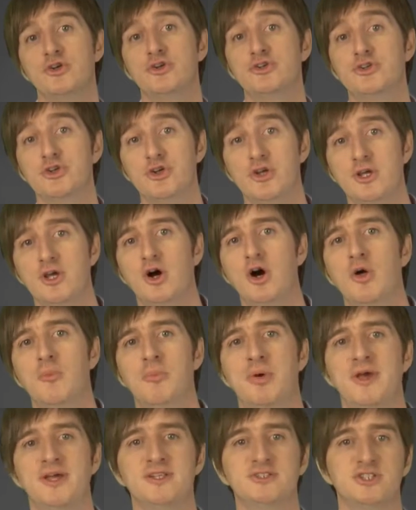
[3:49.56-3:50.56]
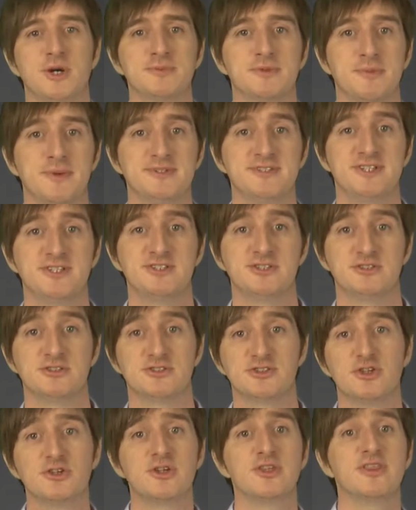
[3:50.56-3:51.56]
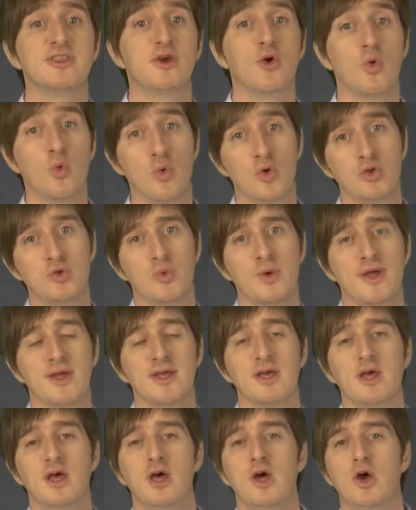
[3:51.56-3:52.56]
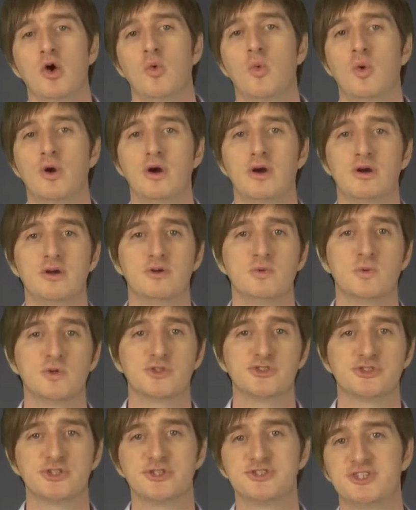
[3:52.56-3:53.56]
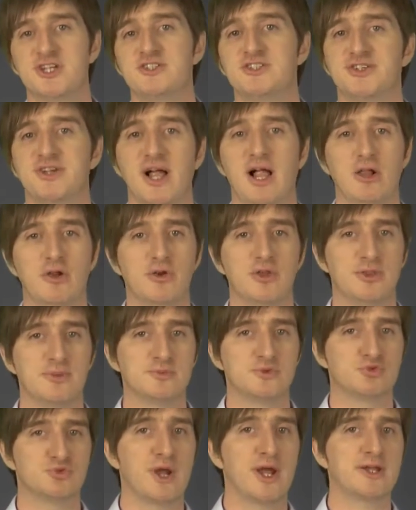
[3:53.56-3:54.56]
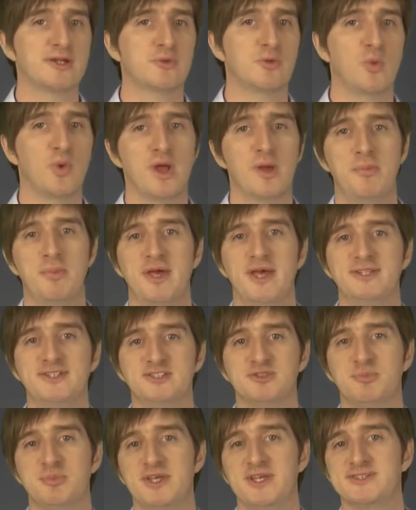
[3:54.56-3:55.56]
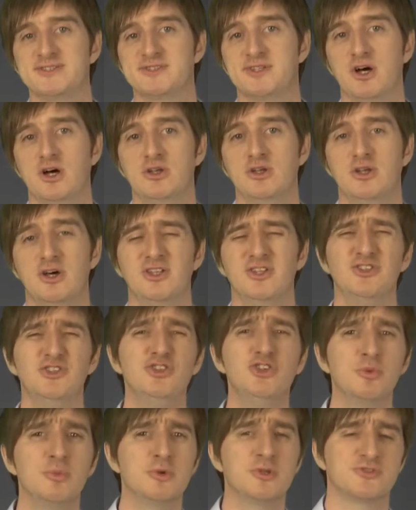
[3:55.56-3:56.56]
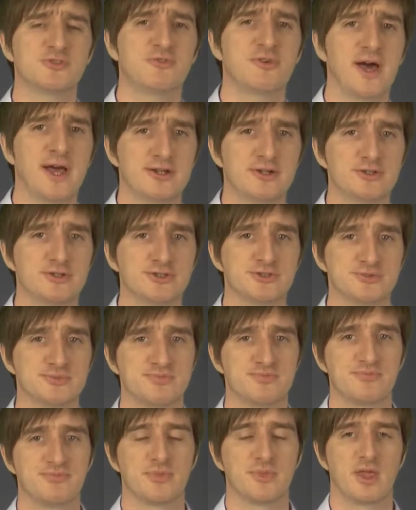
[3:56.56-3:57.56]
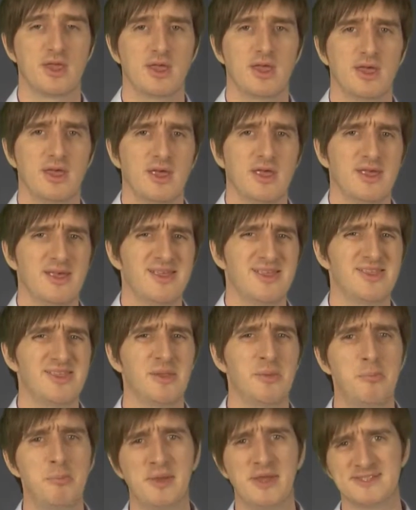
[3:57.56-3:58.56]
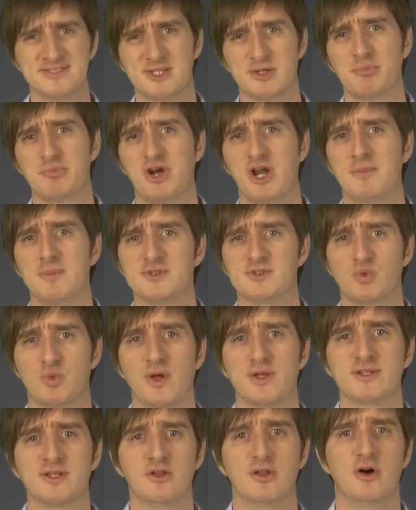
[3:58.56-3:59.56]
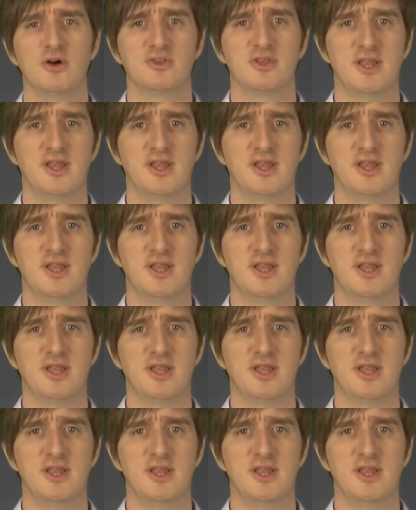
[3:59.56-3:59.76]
doing on-page optimization, certainly the old way, where search engine algorithms ranked web pages based on numerous factors, the basic premise went along the